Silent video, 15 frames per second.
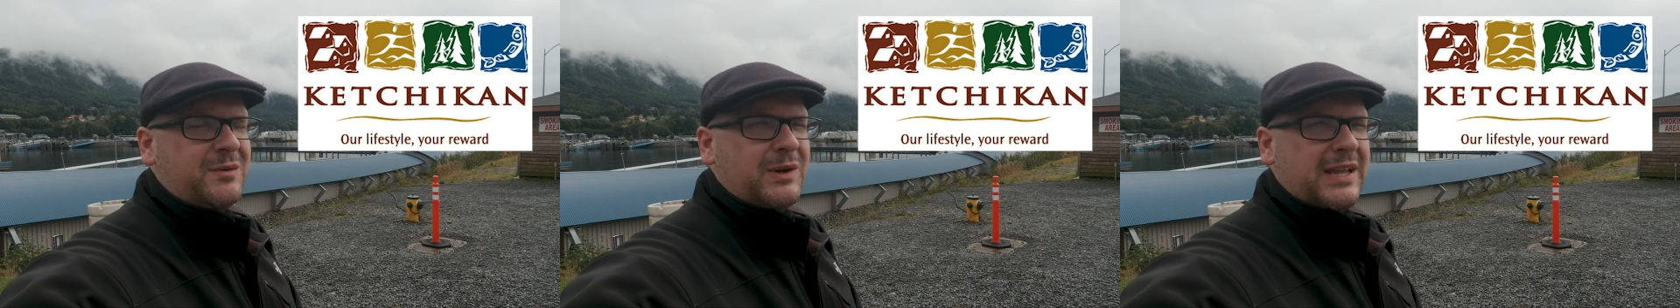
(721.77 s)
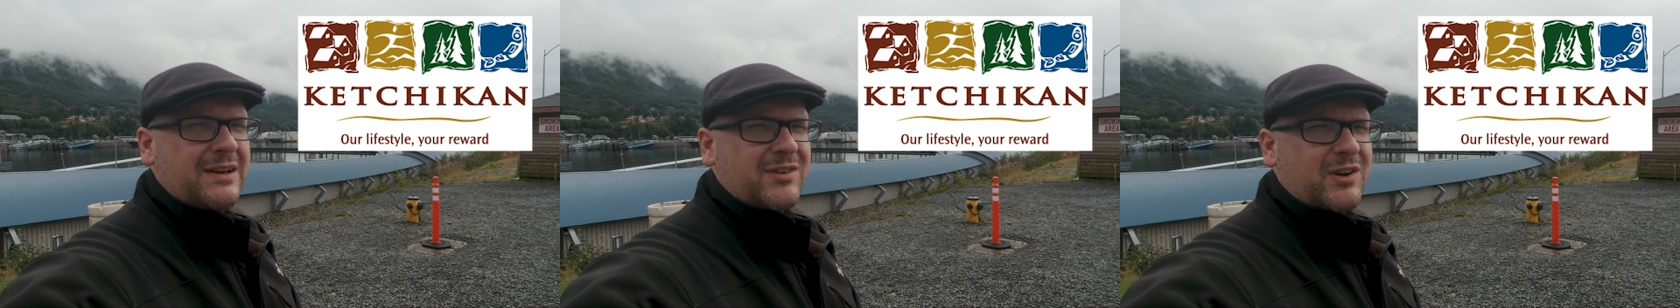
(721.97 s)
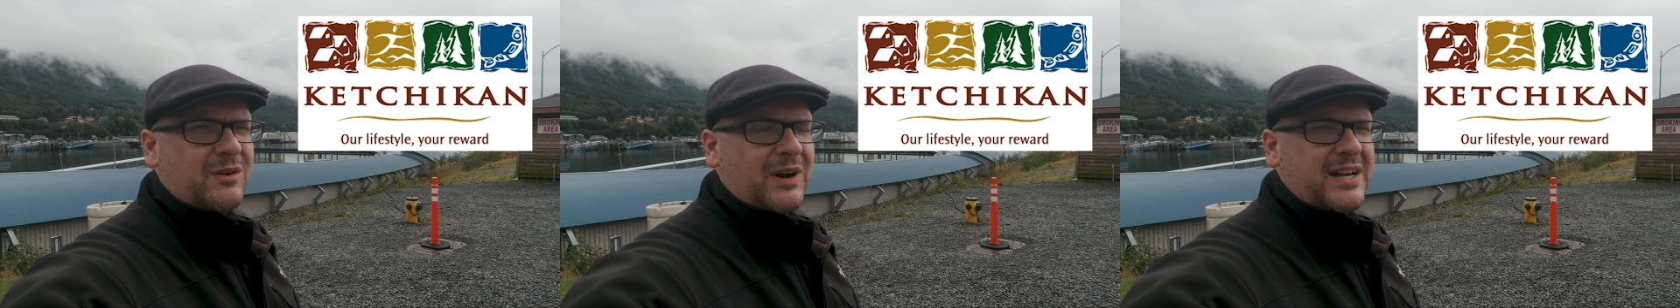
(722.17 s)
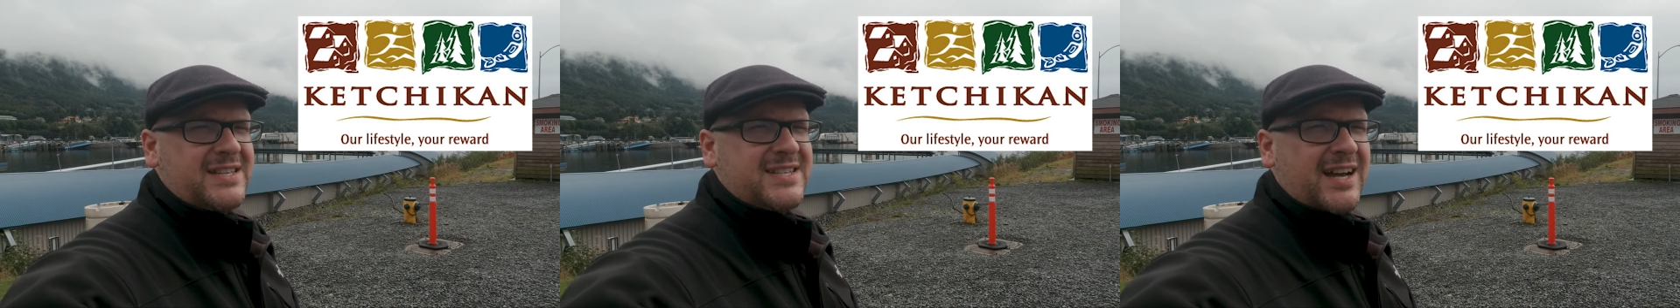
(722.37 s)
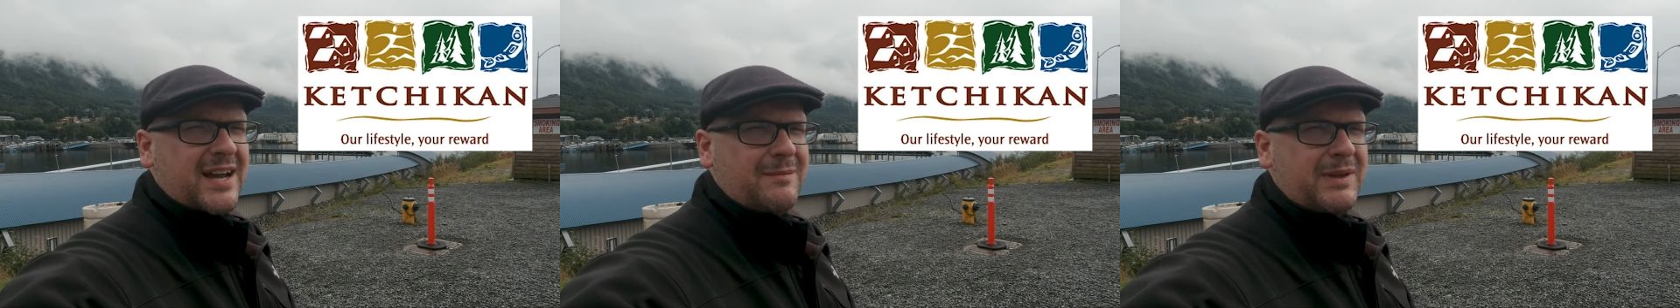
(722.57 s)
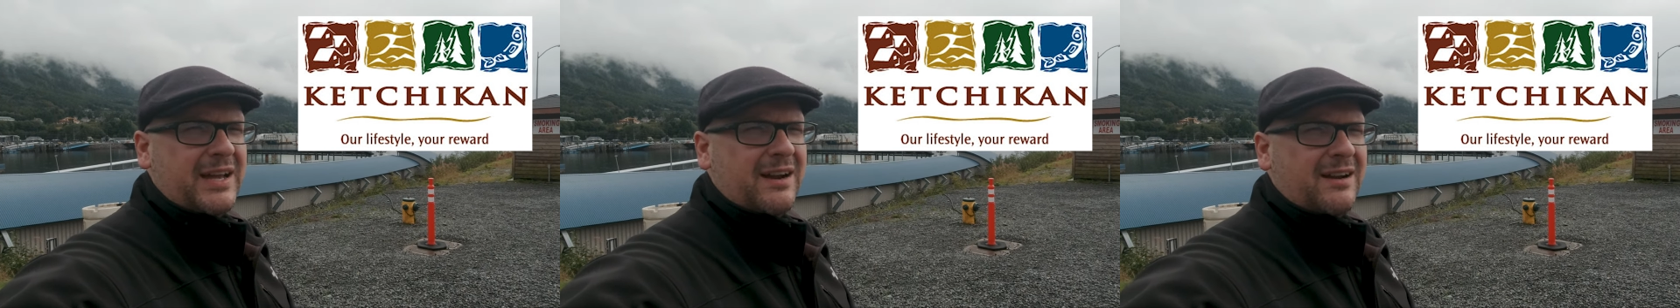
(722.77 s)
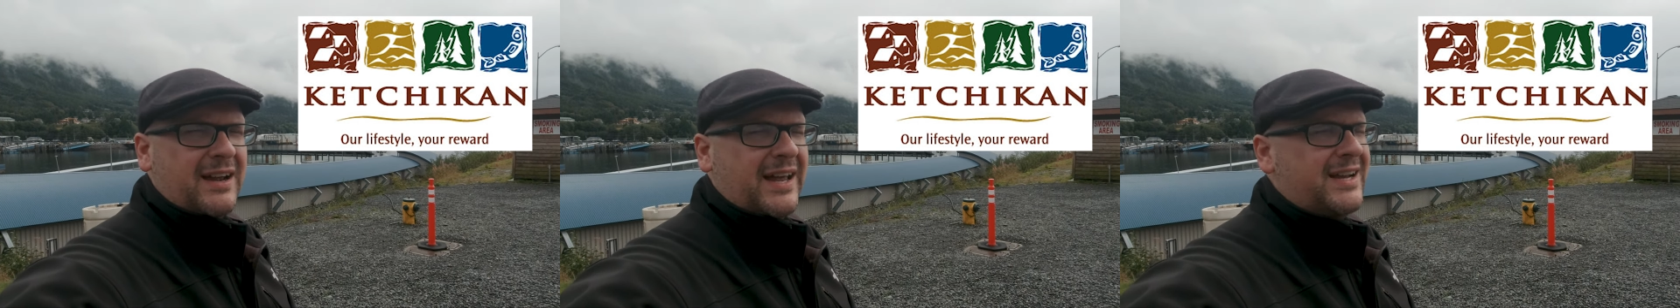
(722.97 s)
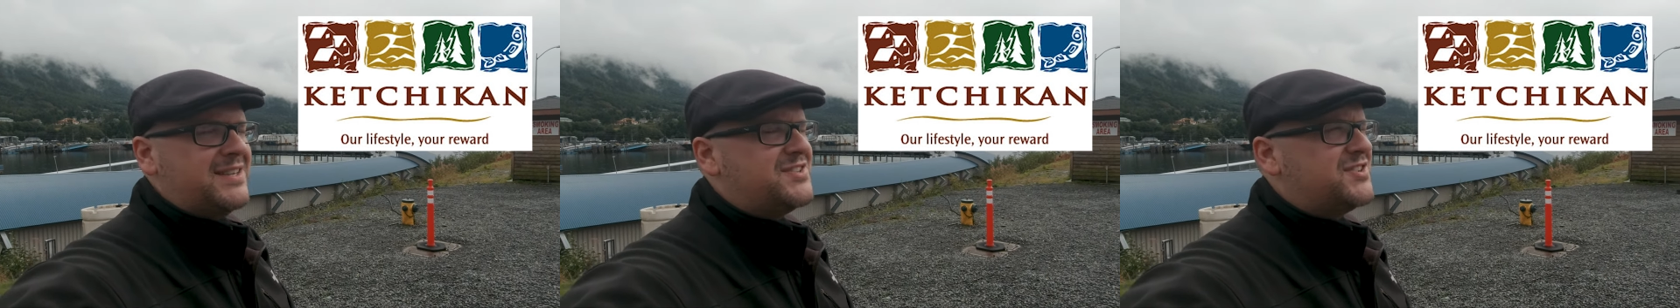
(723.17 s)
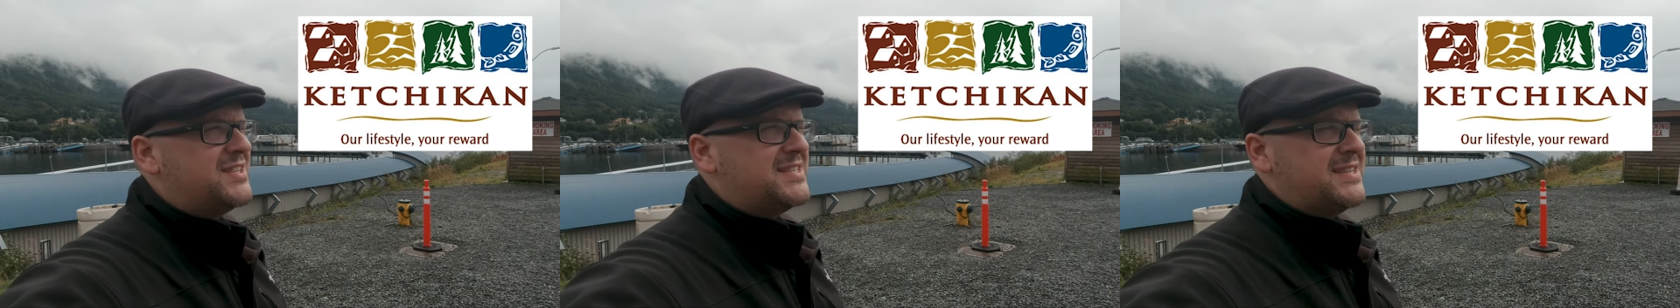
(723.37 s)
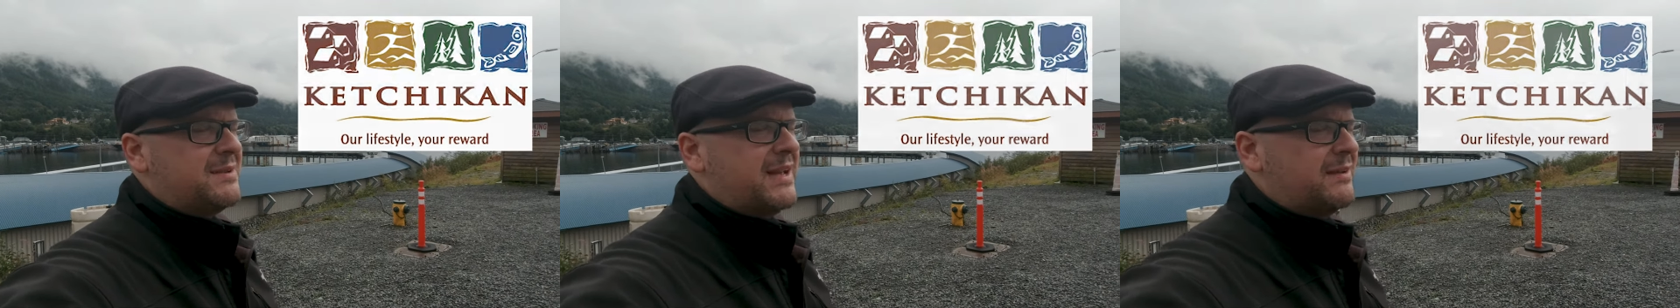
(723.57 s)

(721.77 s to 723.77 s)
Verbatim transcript: You will have a great time here, and it's just